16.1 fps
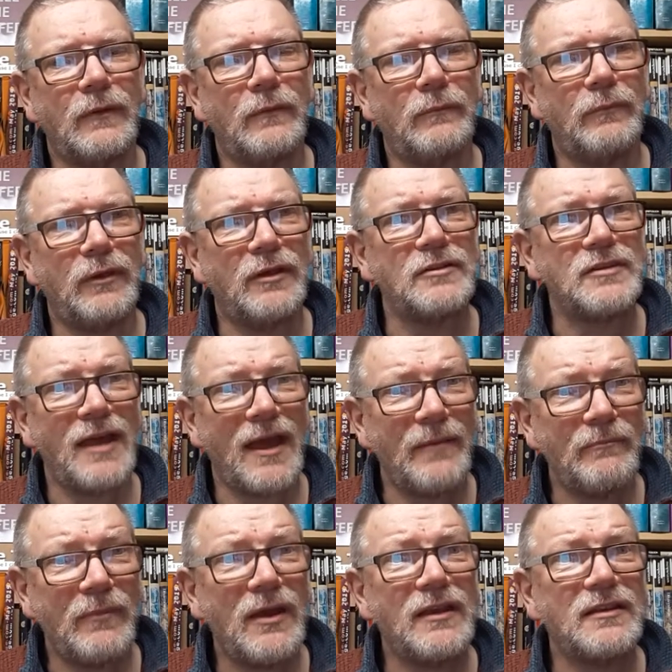Because
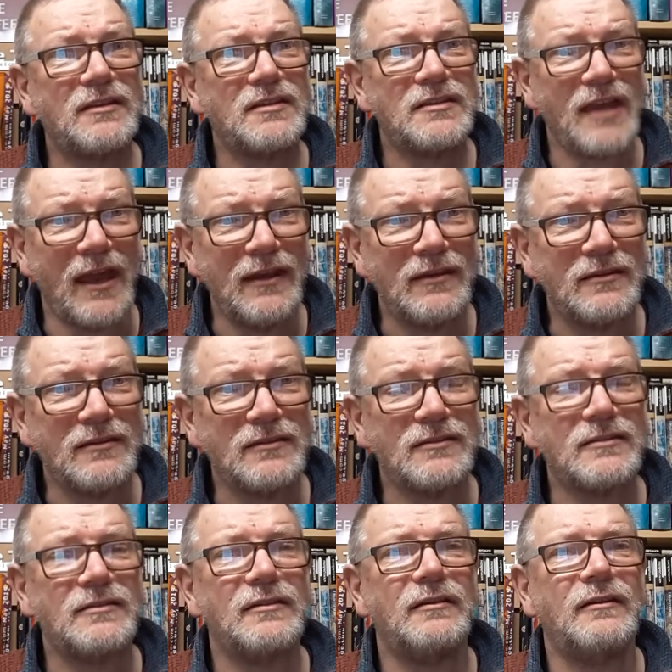that makes
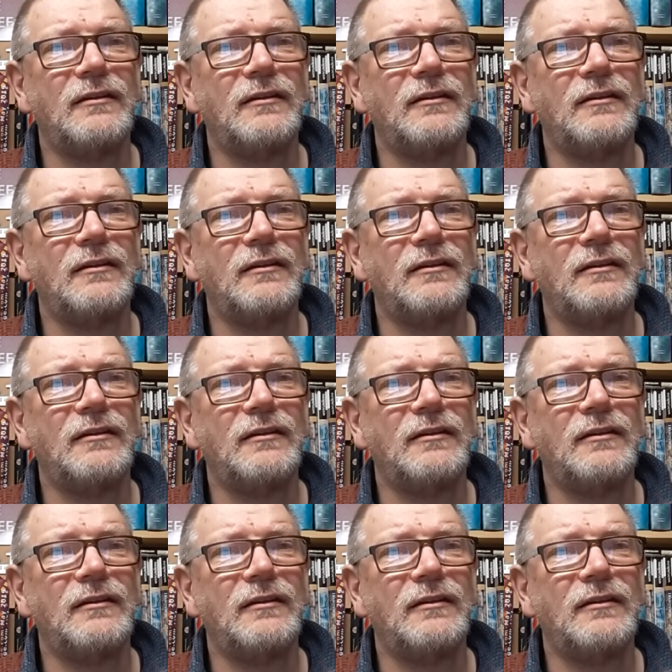sense.